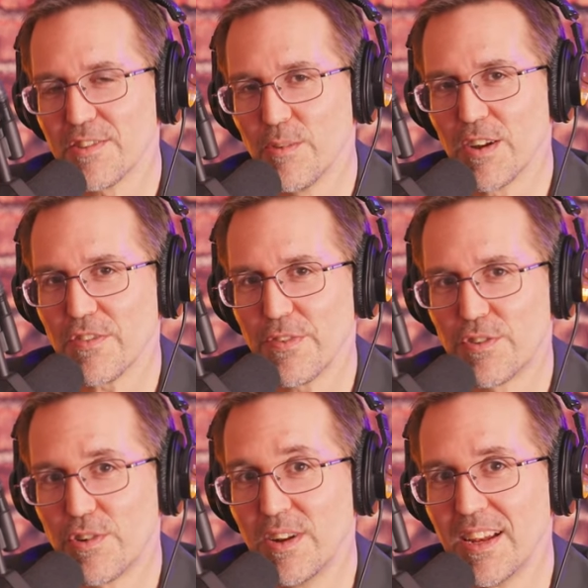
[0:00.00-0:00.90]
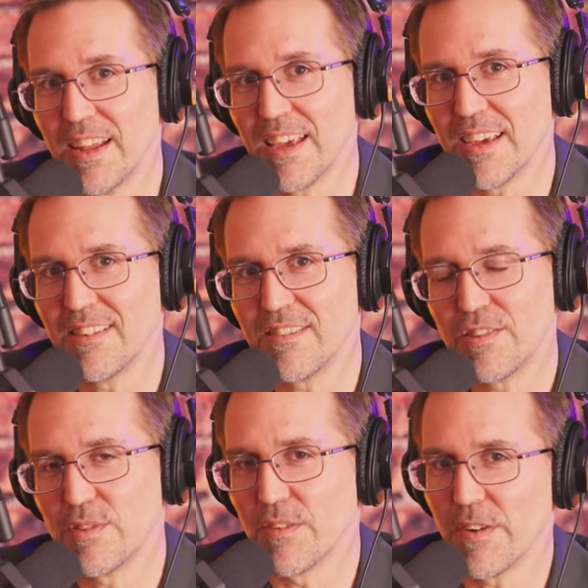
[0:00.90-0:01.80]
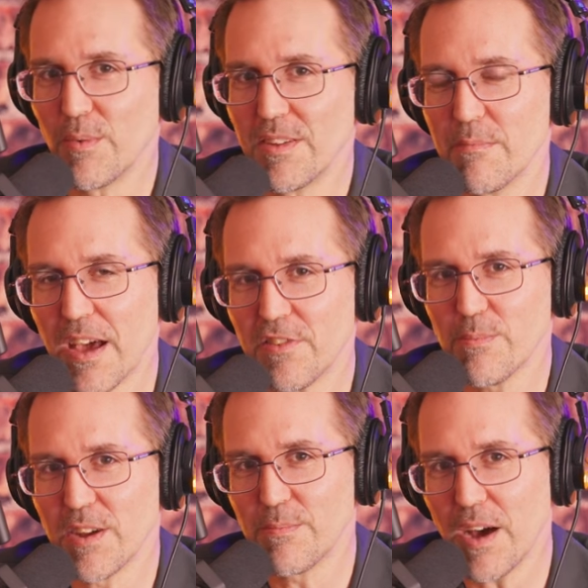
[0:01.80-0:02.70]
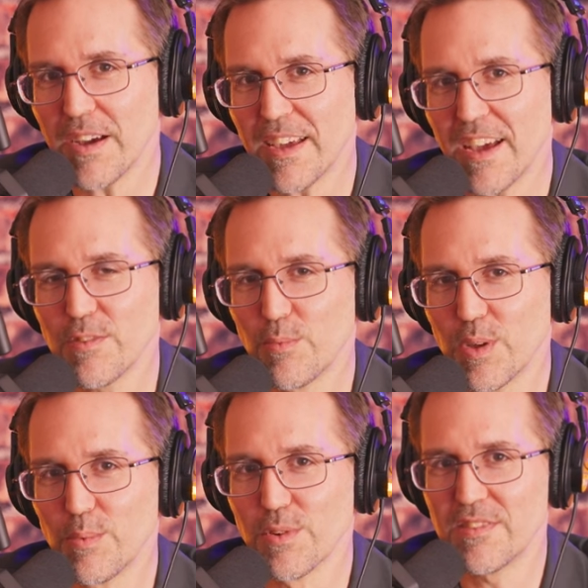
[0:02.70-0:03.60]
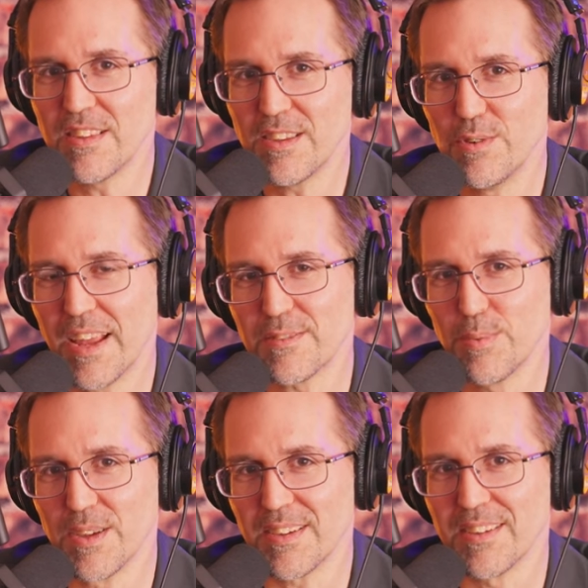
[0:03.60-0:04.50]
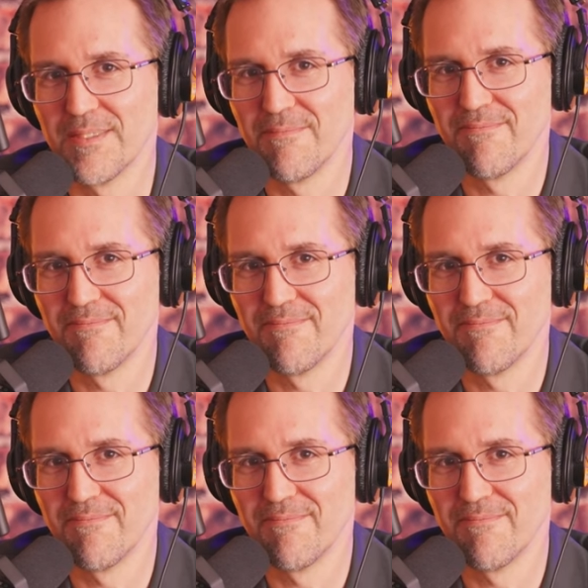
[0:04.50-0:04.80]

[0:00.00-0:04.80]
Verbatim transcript: much for tuning in to the Fundraising Masterminds podcast. We will see you next week. Take